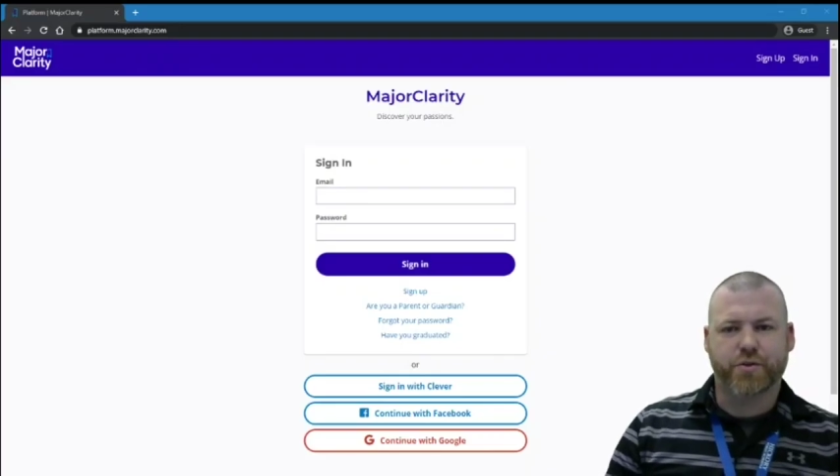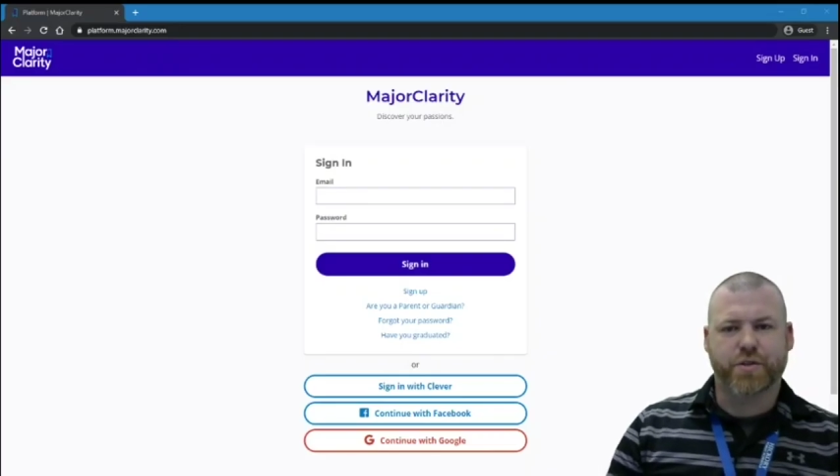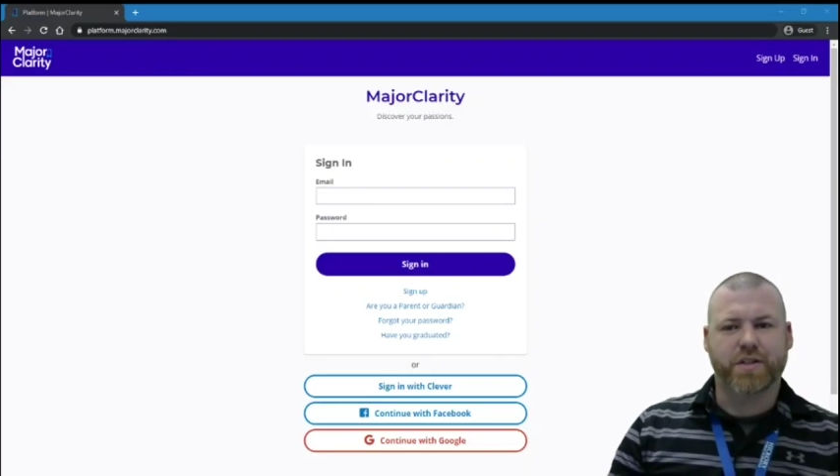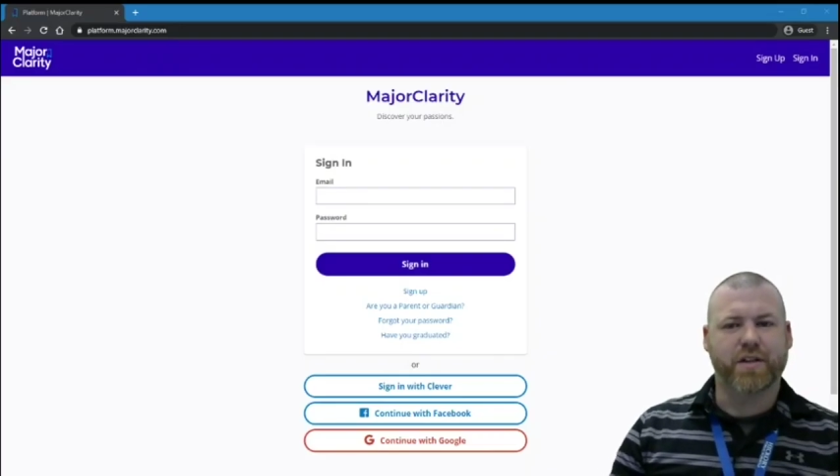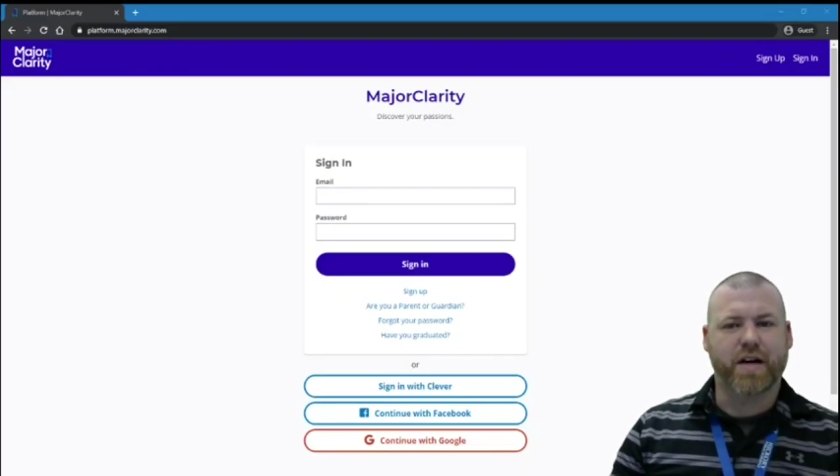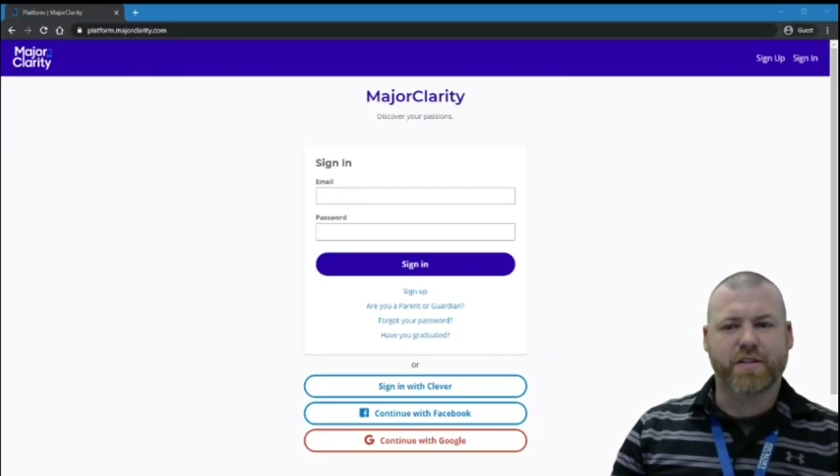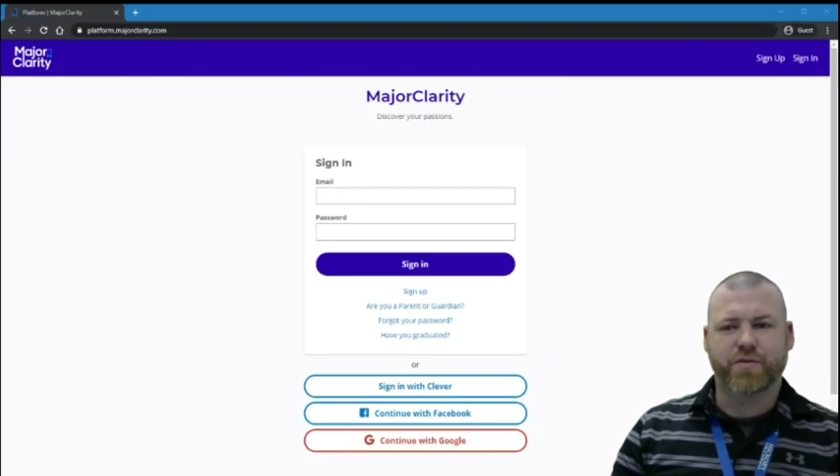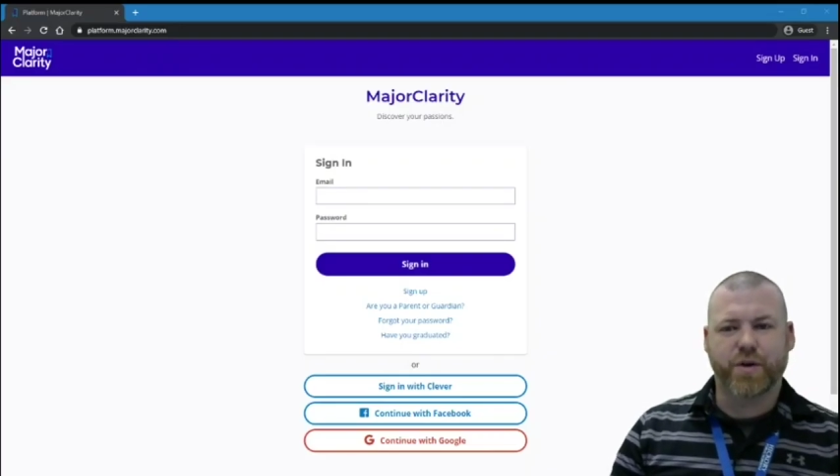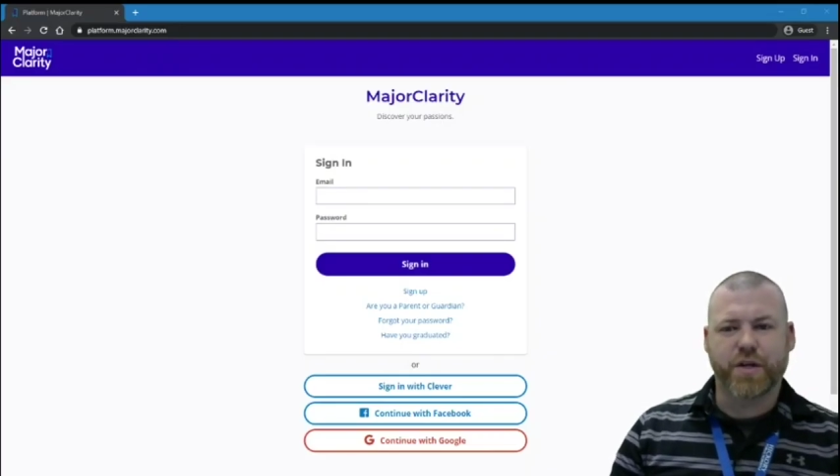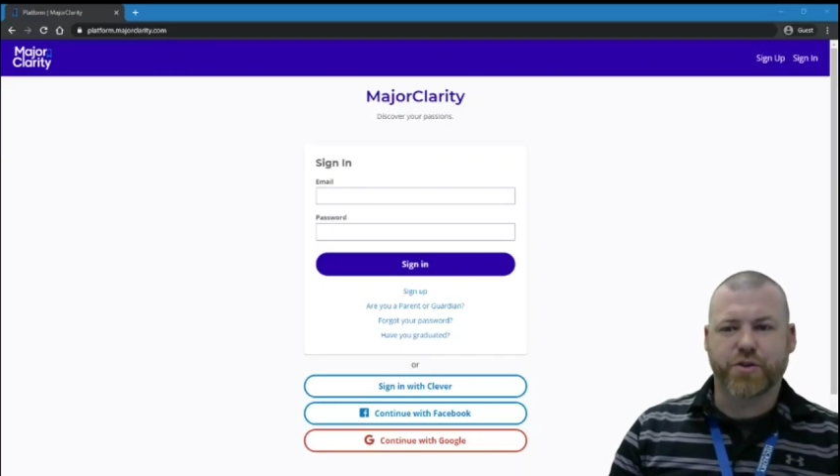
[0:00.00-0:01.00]
you'll see lots
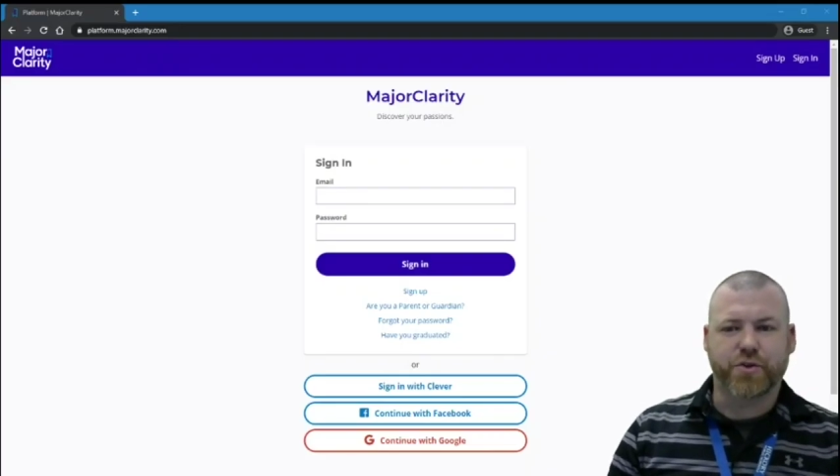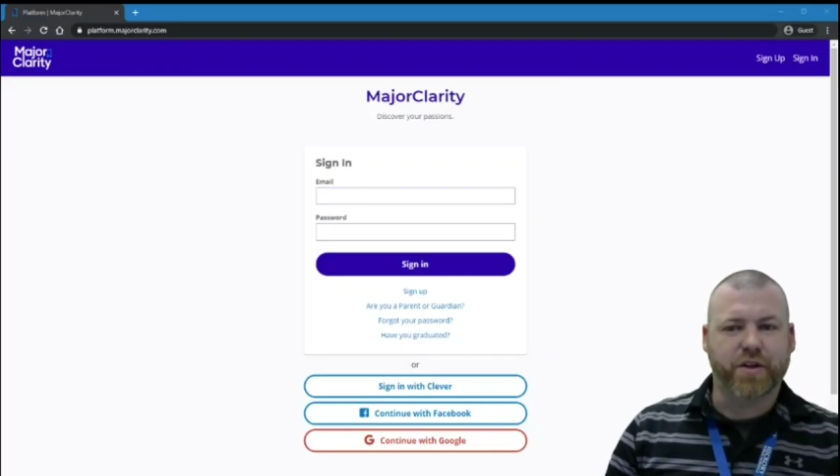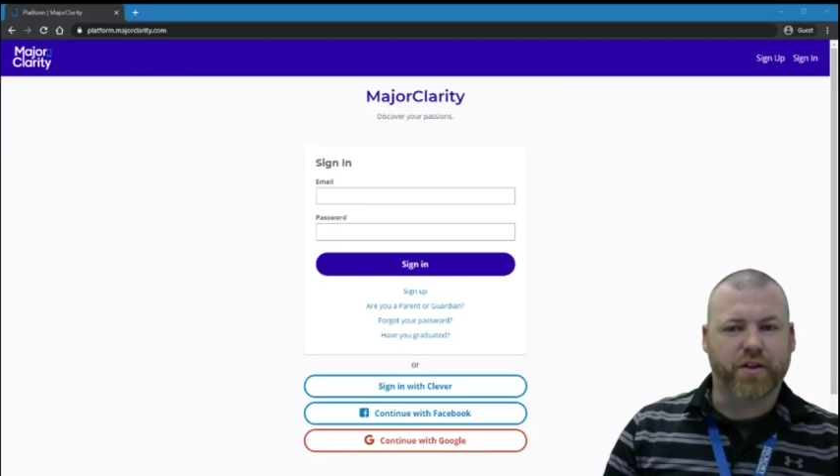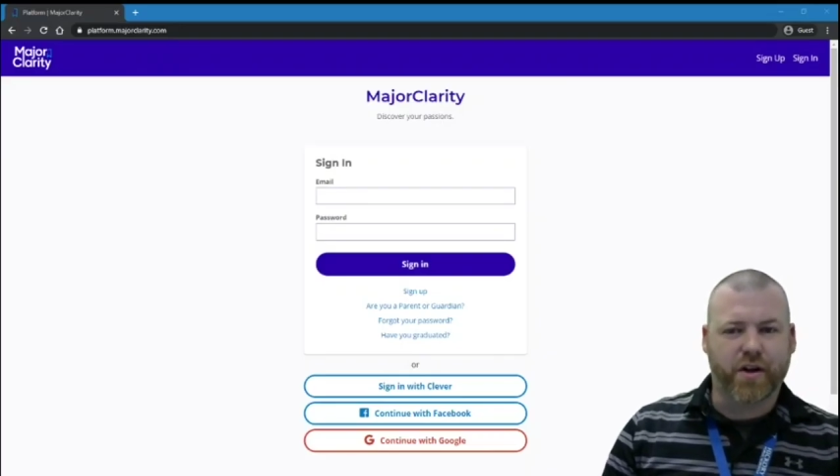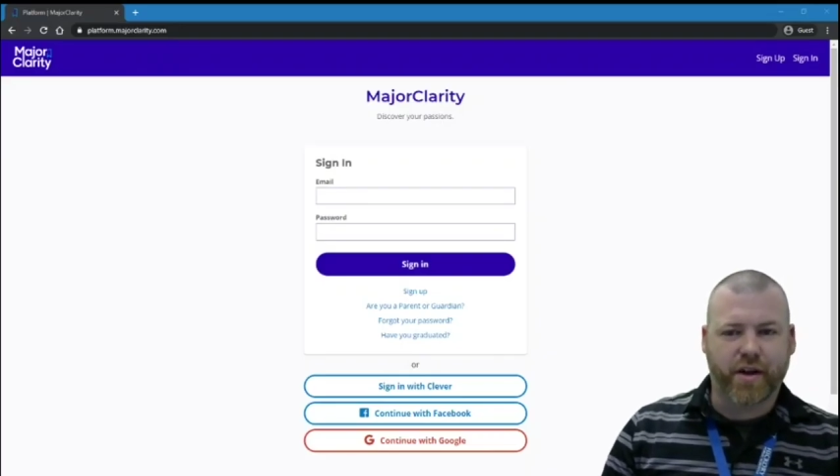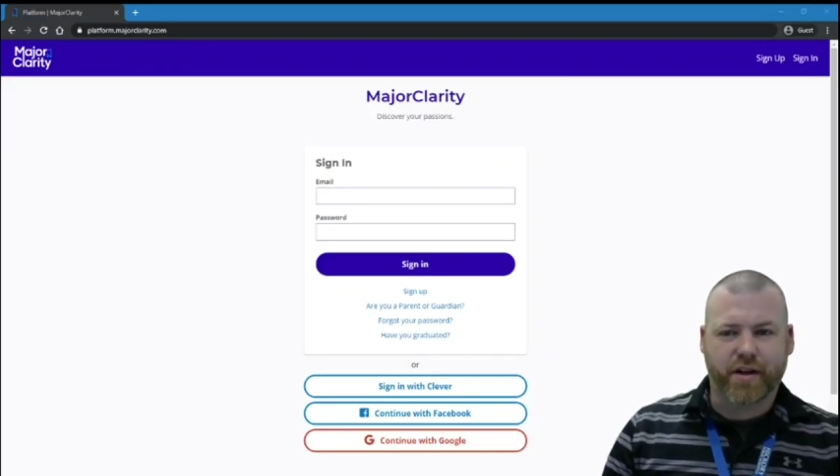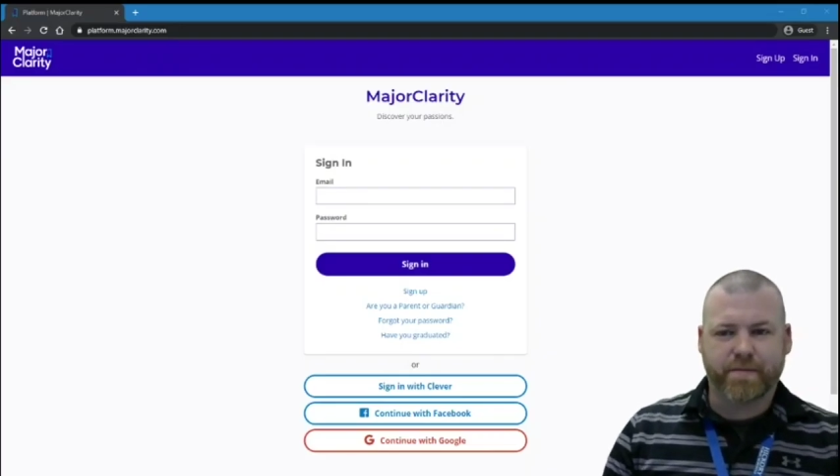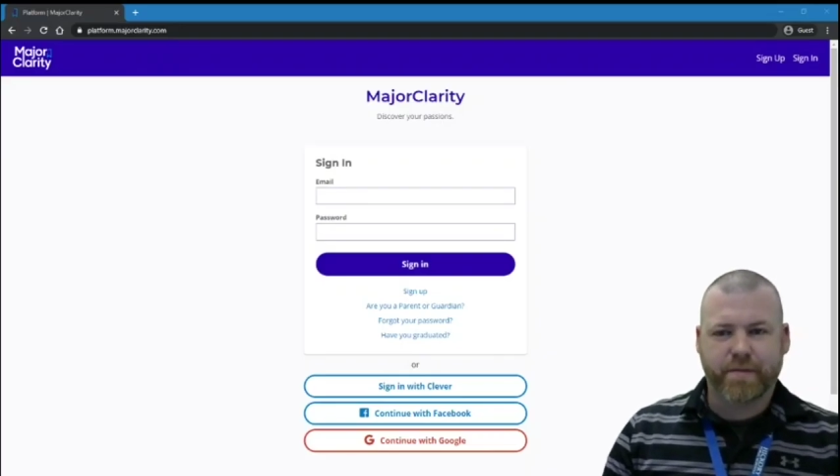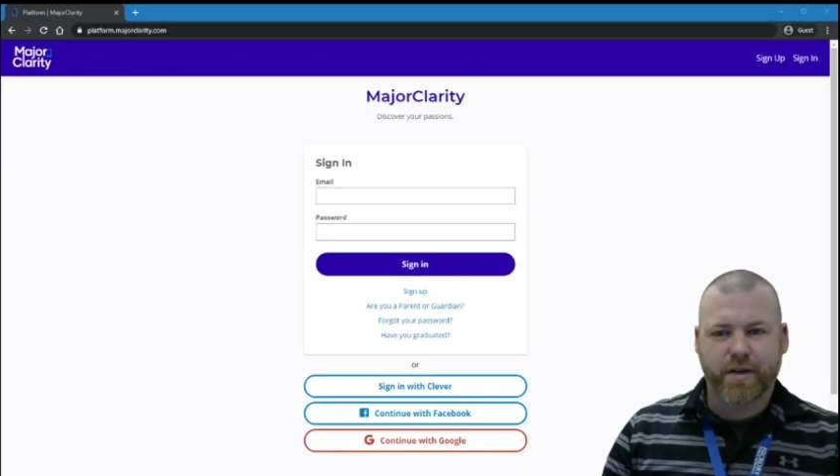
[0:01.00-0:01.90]
of ways you can log in.